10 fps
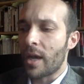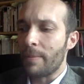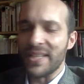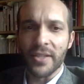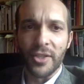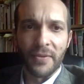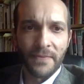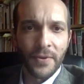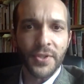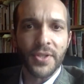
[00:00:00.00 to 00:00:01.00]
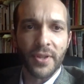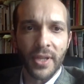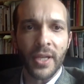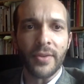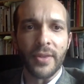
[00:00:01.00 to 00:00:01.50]
Uh, basically, the first
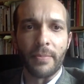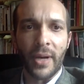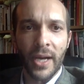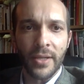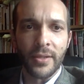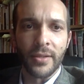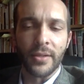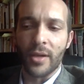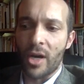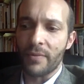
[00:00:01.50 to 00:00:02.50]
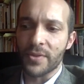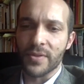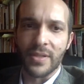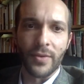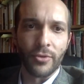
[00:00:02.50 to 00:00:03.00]
thing that the Biden Office
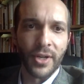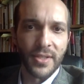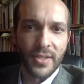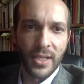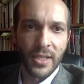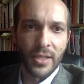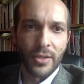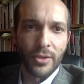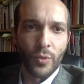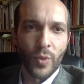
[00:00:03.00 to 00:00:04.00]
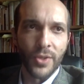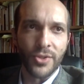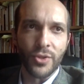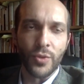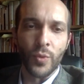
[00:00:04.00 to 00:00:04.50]
of Civil Rights did
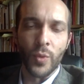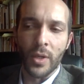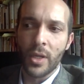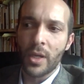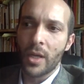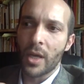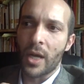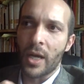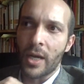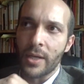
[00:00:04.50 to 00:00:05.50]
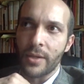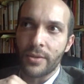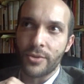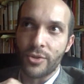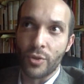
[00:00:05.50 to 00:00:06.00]
was to uh,
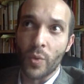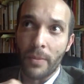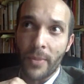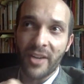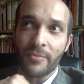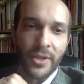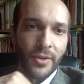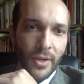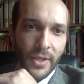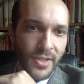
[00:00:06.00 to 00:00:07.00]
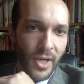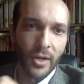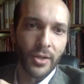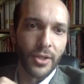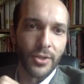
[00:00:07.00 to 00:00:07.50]
do what might have been
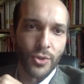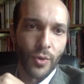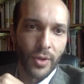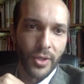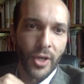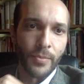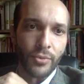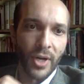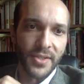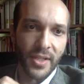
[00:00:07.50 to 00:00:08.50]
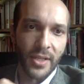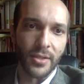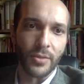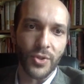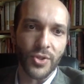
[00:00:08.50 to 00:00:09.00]
entirely historically
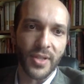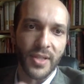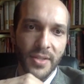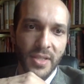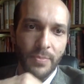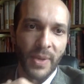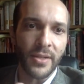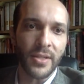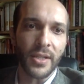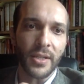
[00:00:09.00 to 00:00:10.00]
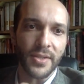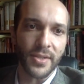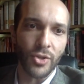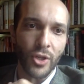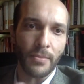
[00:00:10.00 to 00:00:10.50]
unprecedented, which is they suspended a
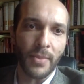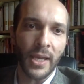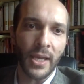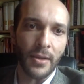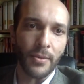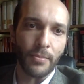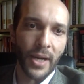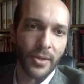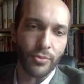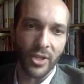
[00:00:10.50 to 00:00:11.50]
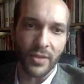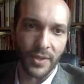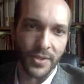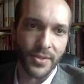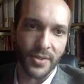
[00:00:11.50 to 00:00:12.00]
decision made by the
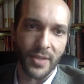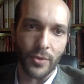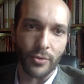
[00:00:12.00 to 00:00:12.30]
previous